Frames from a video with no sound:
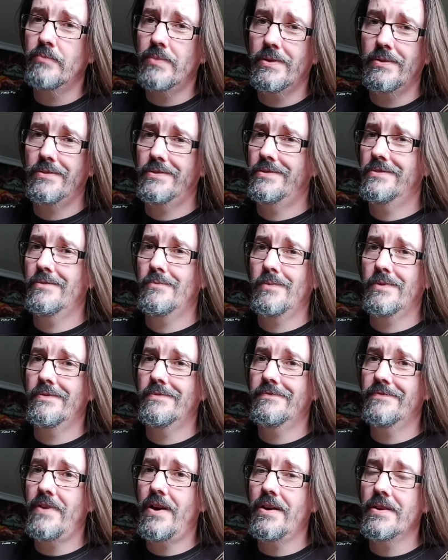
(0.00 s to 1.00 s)

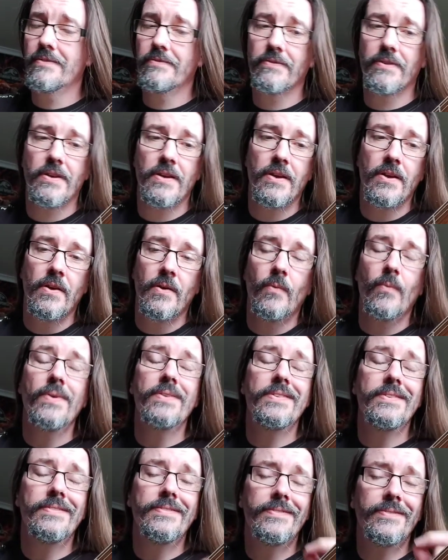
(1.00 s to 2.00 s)
0.015,
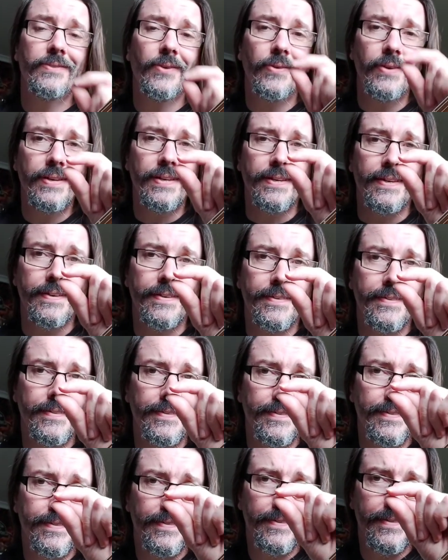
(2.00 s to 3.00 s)
which is tiny.
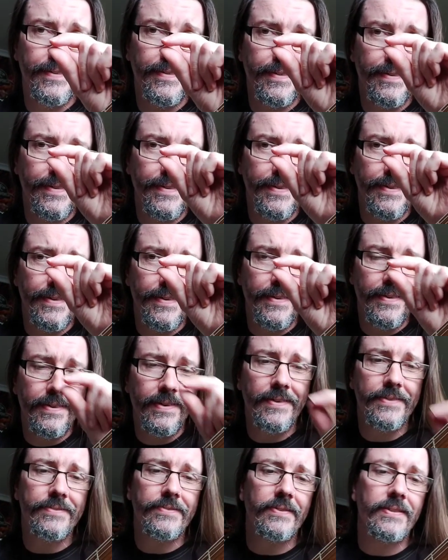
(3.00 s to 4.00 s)

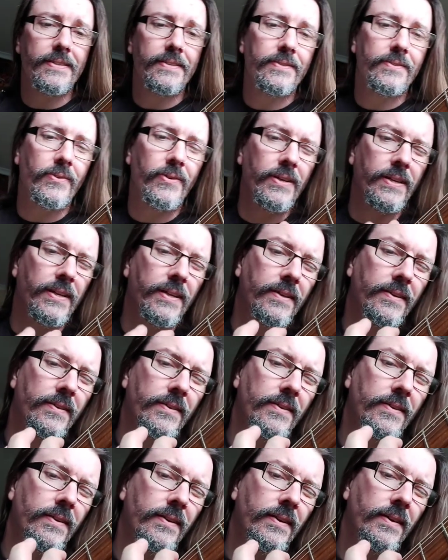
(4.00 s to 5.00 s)
Literally tiny.
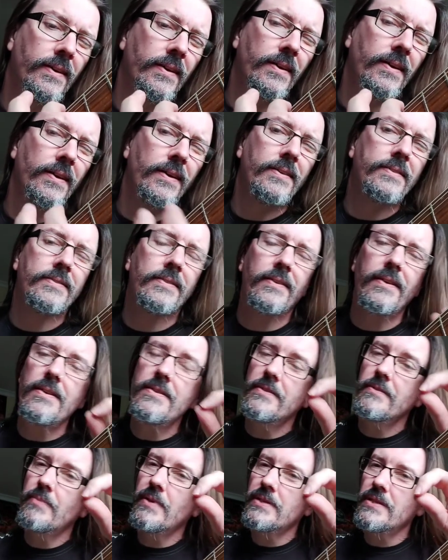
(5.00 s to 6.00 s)
So I
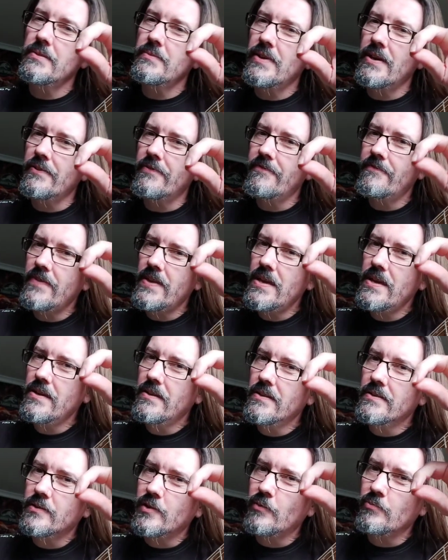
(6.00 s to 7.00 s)
used to basically get a feel
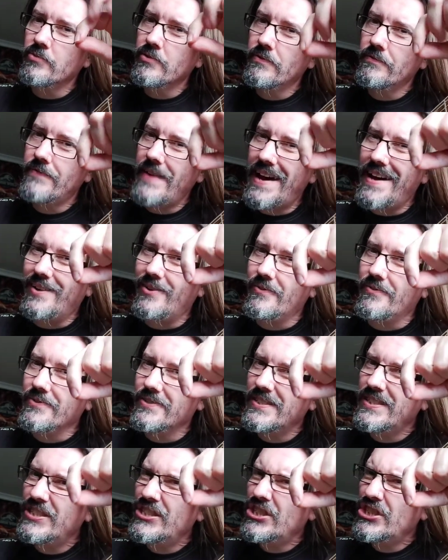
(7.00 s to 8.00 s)
of the tops of
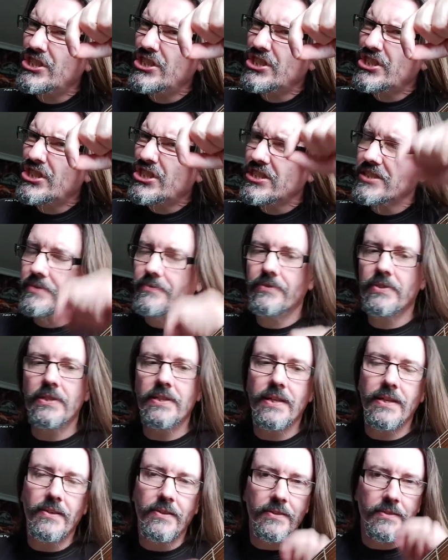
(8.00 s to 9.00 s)
valves. You can
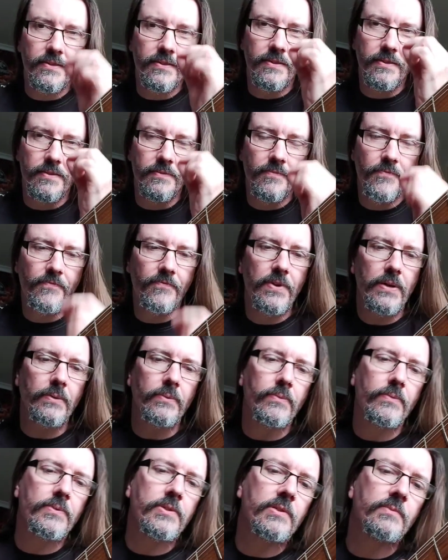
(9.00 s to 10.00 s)
get like
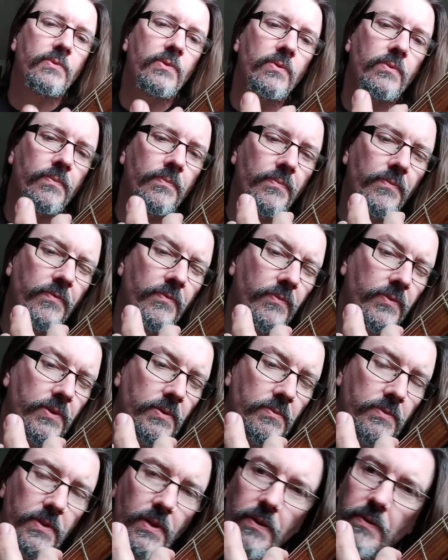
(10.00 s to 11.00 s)
real small.
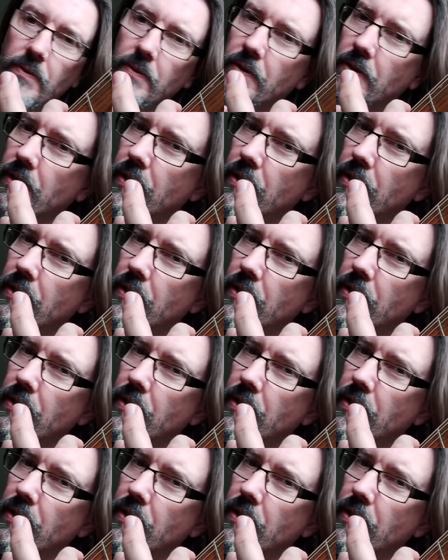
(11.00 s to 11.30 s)
So